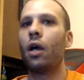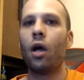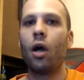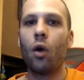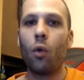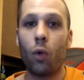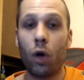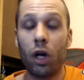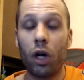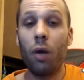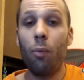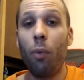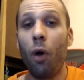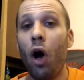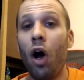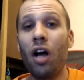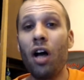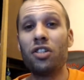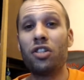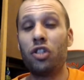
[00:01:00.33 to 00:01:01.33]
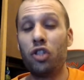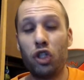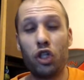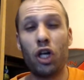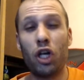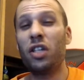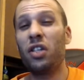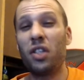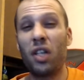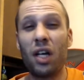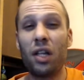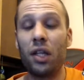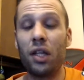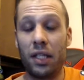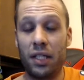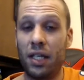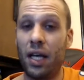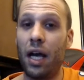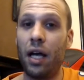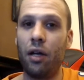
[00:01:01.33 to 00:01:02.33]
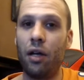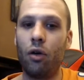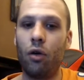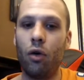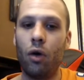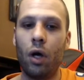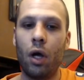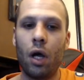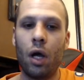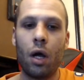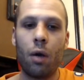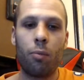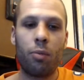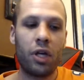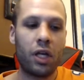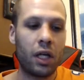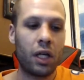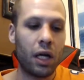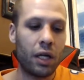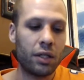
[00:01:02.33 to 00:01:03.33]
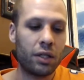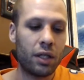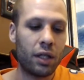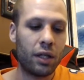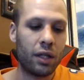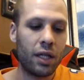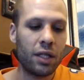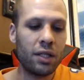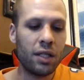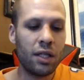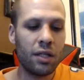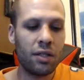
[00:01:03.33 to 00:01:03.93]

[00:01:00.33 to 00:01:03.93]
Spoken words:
We're going to pause just on the title because this is